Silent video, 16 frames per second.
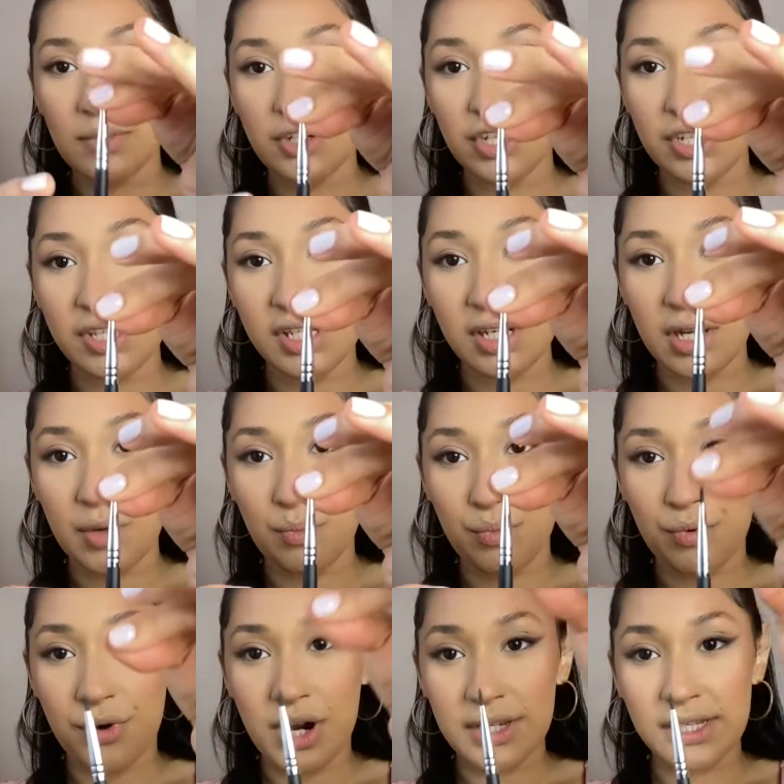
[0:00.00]
just
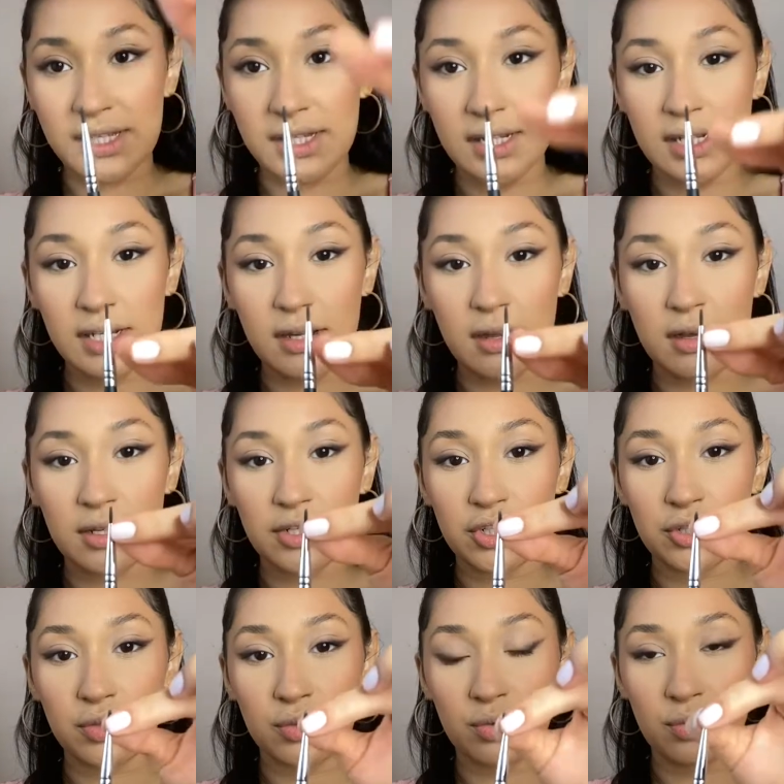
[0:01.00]
pressing
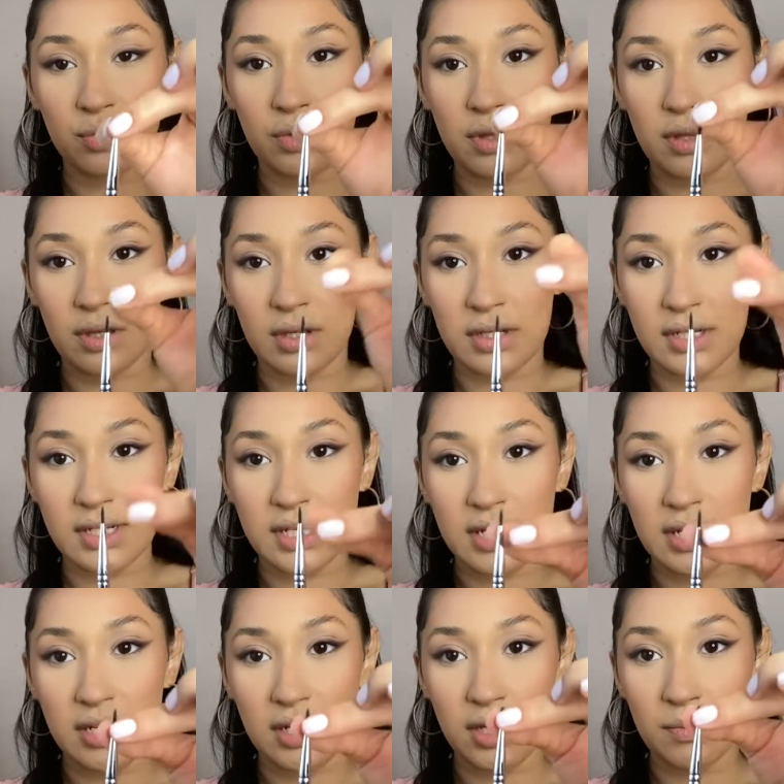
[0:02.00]
onto the
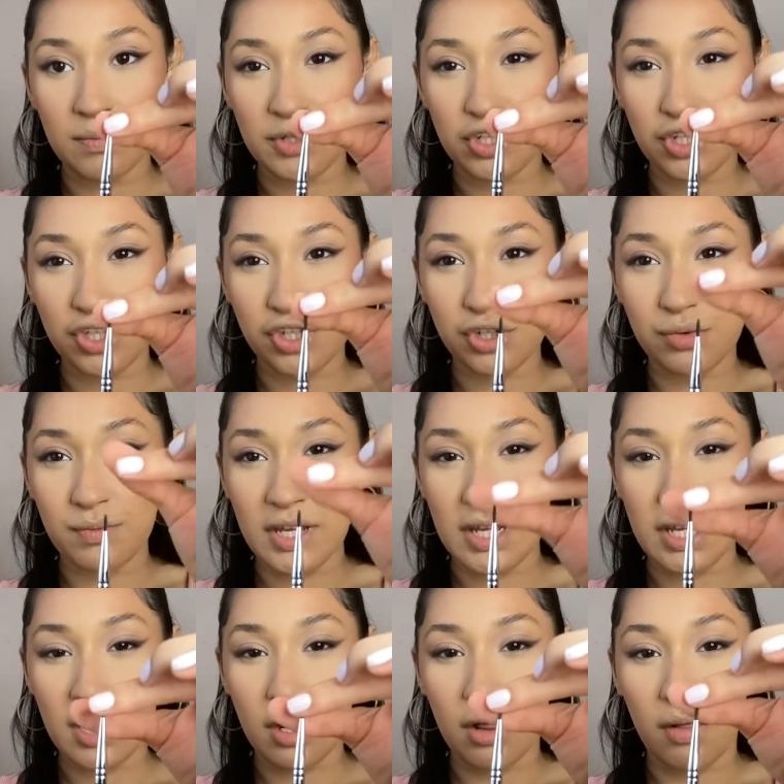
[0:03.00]
tip just to make
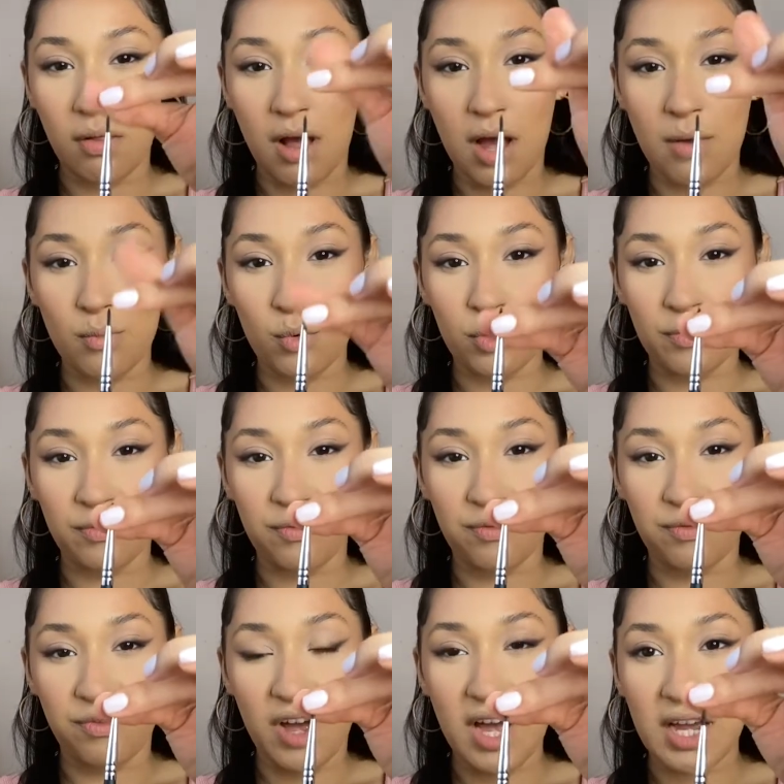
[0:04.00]
it a lot more
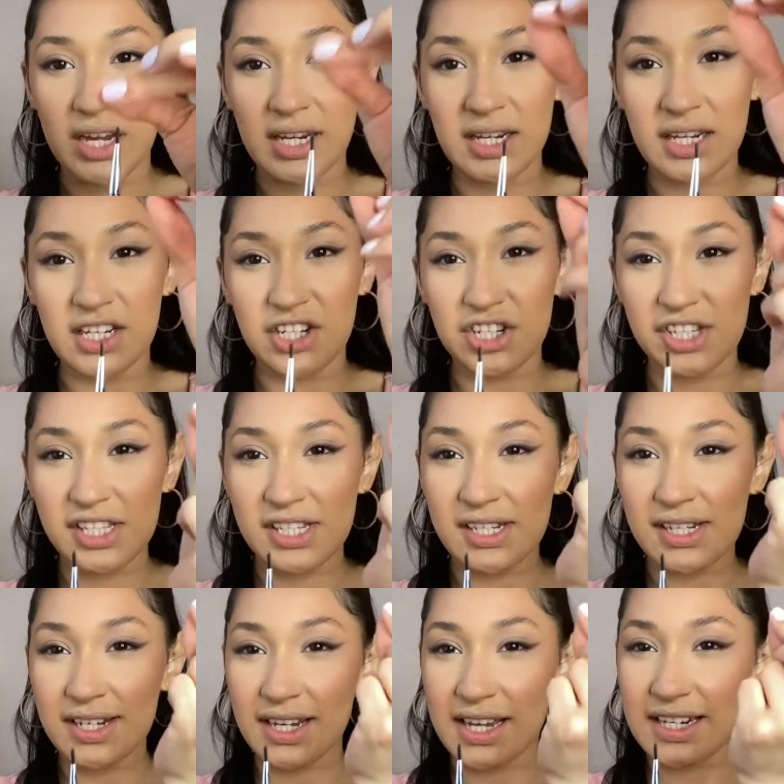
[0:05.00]
fine and just
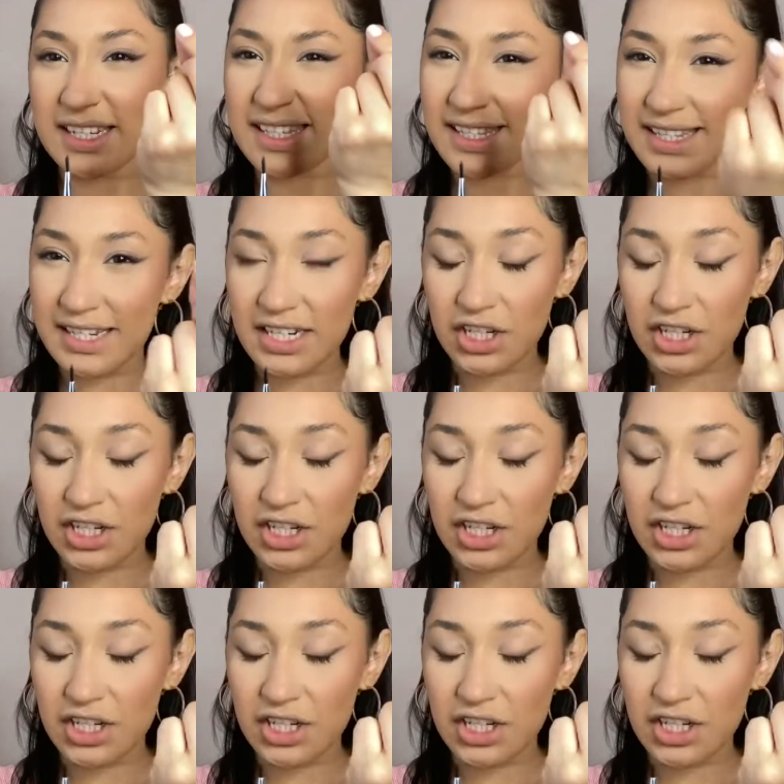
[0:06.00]
kind of stick